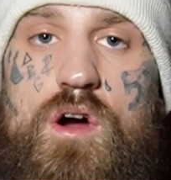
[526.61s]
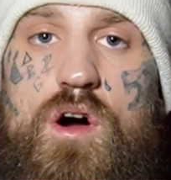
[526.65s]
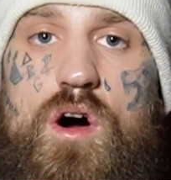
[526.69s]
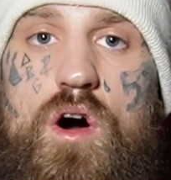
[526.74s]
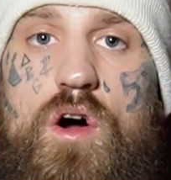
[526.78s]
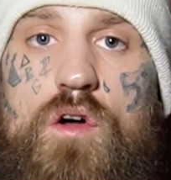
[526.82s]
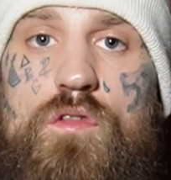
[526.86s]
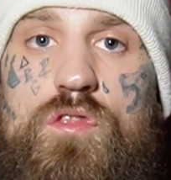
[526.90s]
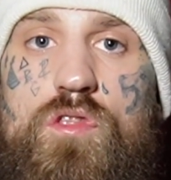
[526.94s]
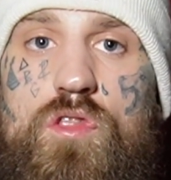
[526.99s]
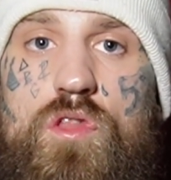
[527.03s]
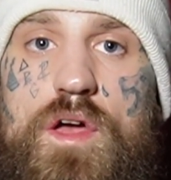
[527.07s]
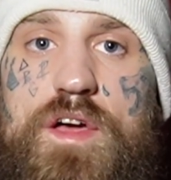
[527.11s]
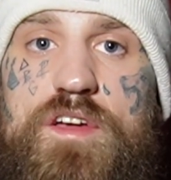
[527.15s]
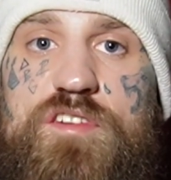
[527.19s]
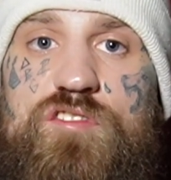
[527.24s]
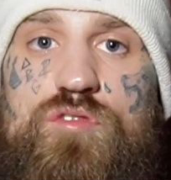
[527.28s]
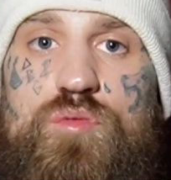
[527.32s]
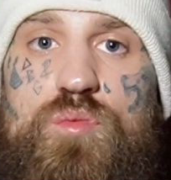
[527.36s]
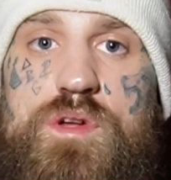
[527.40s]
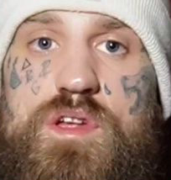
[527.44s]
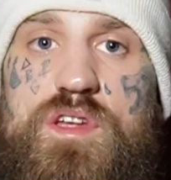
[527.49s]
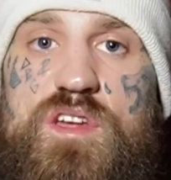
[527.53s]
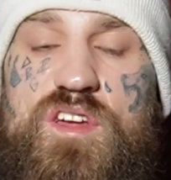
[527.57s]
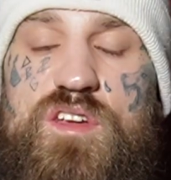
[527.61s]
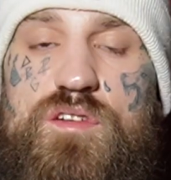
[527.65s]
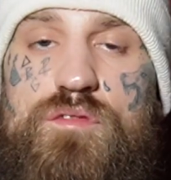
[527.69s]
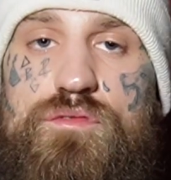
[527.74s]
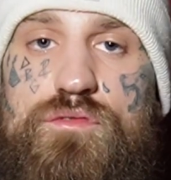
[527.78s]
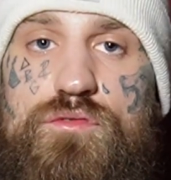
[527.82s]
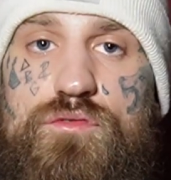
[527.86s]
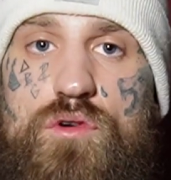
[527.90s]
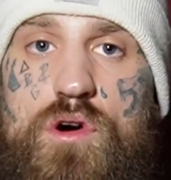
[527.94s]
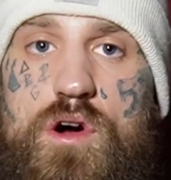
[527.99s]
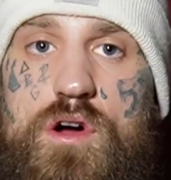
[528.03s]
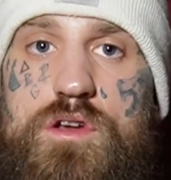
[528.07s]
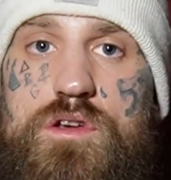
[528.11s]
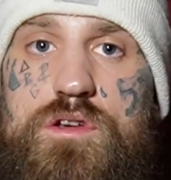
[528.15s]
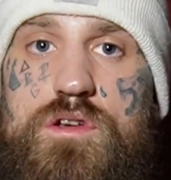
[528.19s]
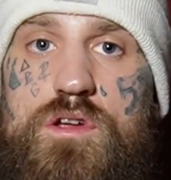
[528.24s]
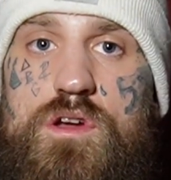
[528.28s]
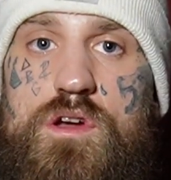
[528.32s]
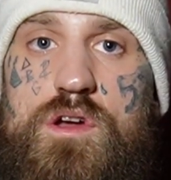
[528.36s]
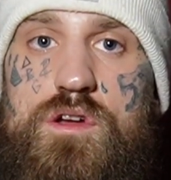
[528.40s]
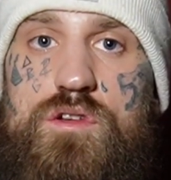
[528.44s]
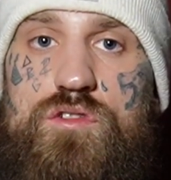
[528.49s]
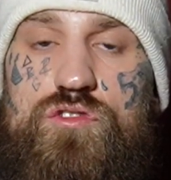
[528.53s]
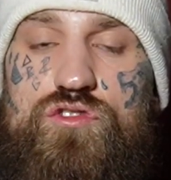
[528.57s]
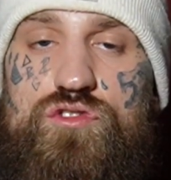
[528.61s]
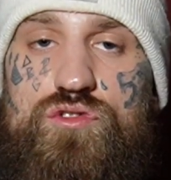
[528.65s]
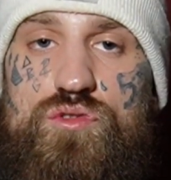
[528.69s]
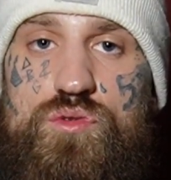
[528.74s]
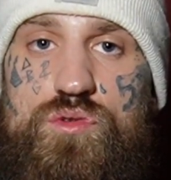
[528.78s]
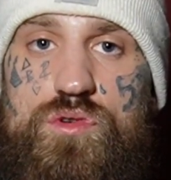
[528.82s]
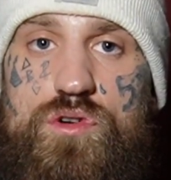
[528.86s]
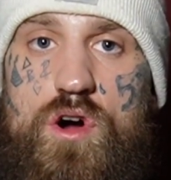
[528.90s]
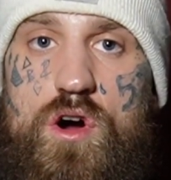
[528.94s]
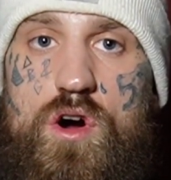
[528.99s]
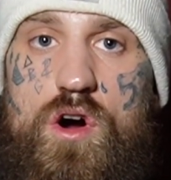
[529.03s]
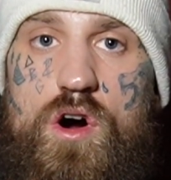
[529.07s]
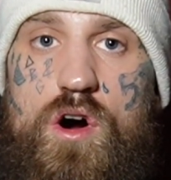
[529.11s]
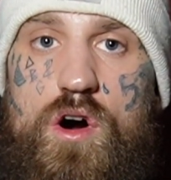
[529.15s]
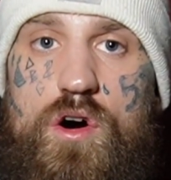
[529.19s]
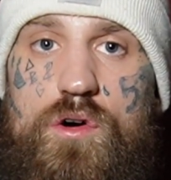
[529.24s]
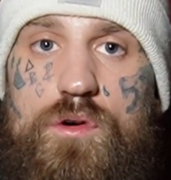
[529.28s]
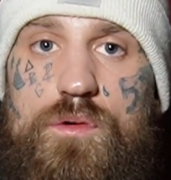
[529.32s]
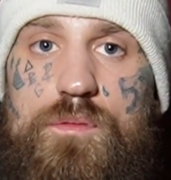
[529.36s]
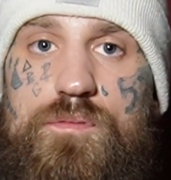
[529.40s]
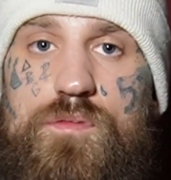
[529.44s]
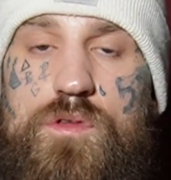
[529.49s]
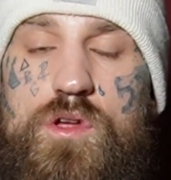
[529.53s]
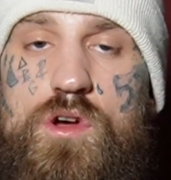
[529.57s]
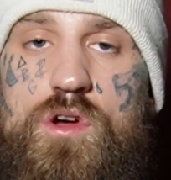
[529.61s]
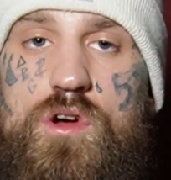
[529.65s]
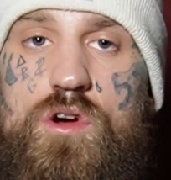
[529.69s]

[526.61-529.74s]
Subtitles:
unless we confront shugal,